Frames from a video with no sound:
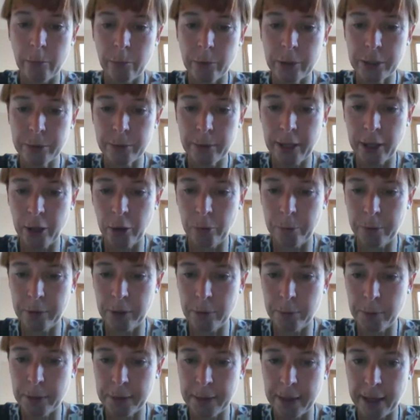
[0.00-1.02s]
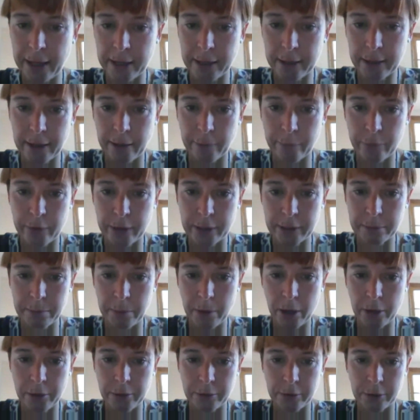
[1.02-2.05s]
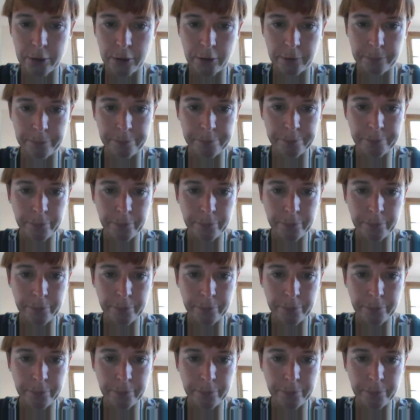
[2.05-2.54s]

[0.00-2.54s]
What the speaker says: which will help you with that first post.